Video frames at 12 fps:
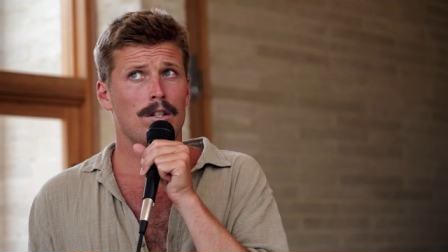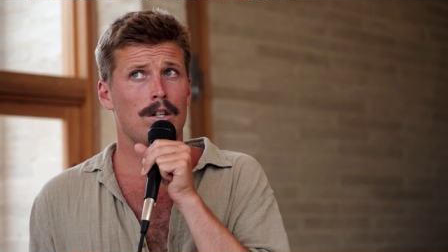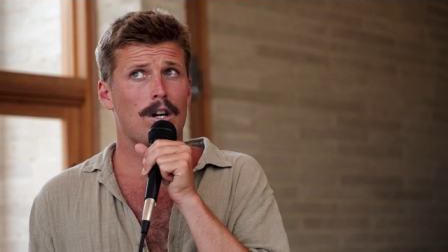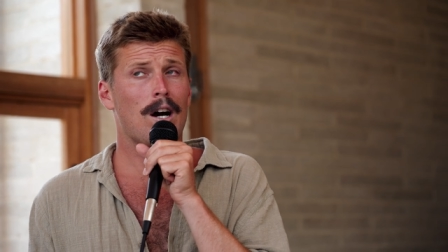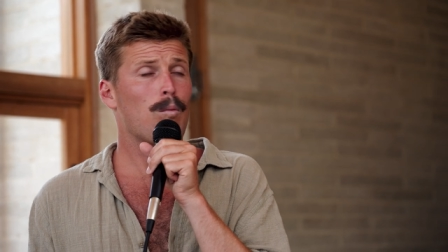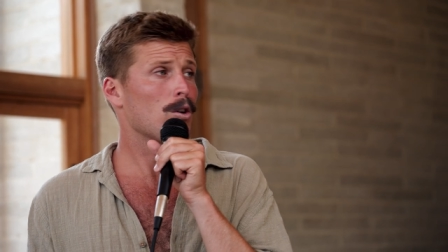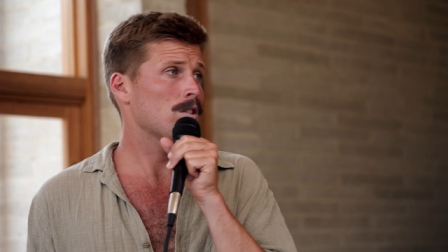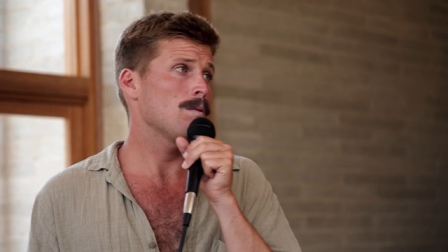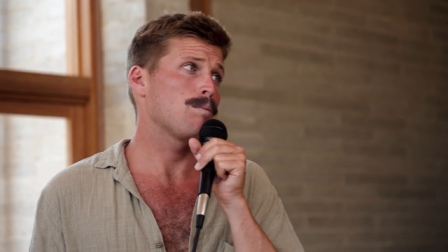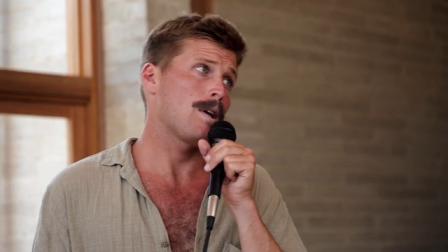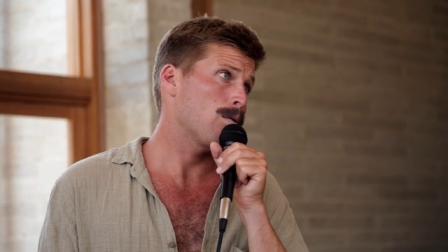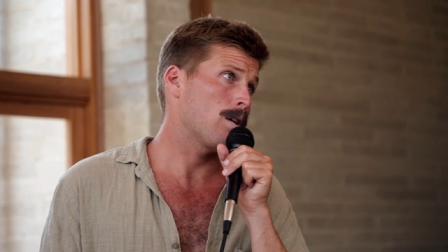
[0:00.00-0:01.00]
you know, I watched
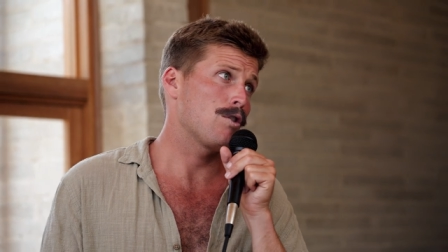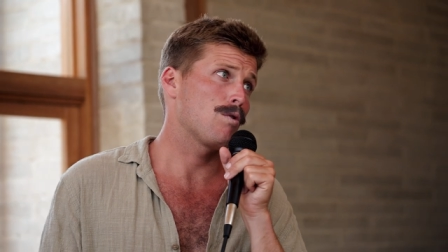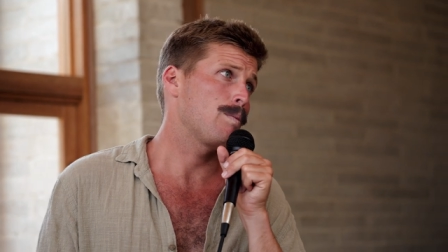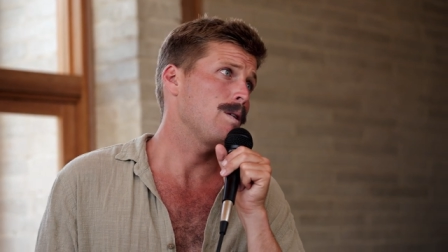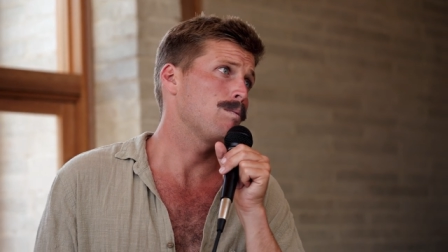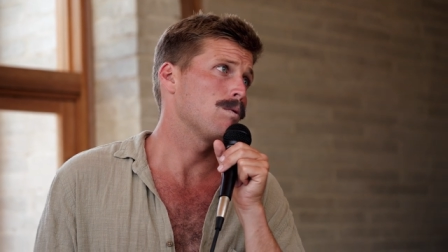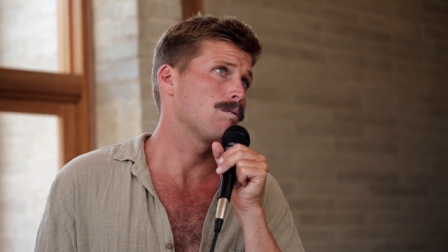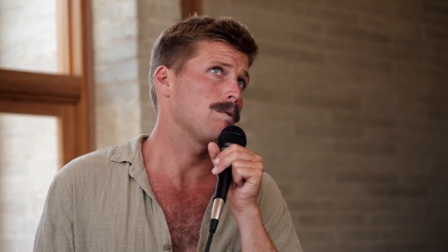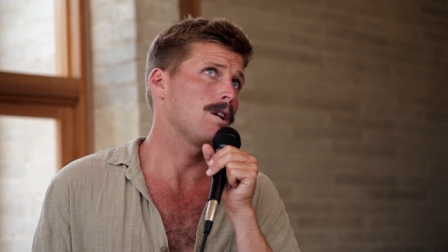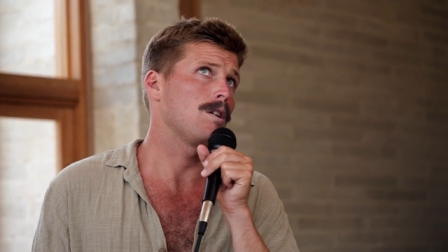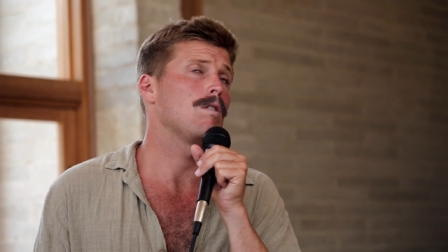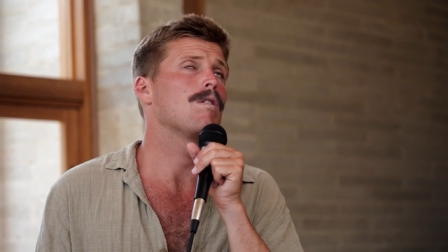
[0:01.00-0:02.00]
them play to 100 people
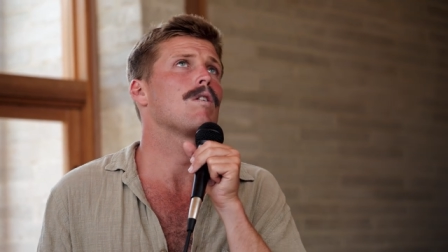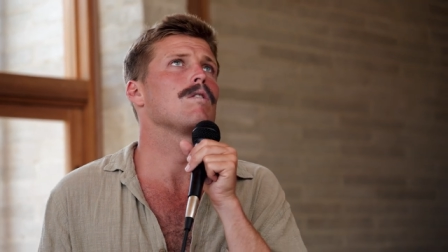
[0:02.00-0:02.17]
in mm.